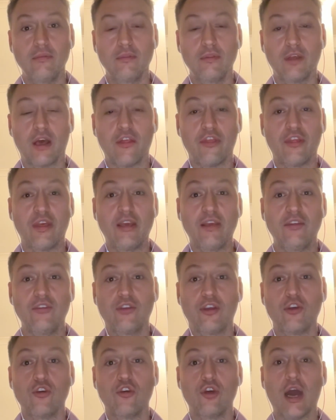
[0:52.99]
are things
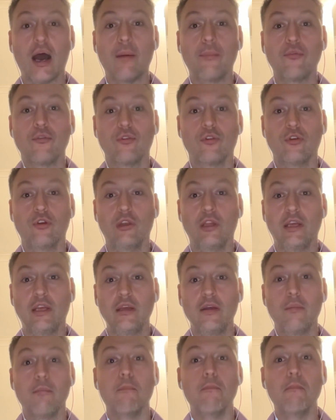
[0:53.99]
that you absolutely
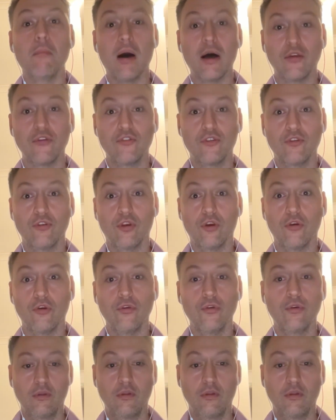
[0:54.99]
must know.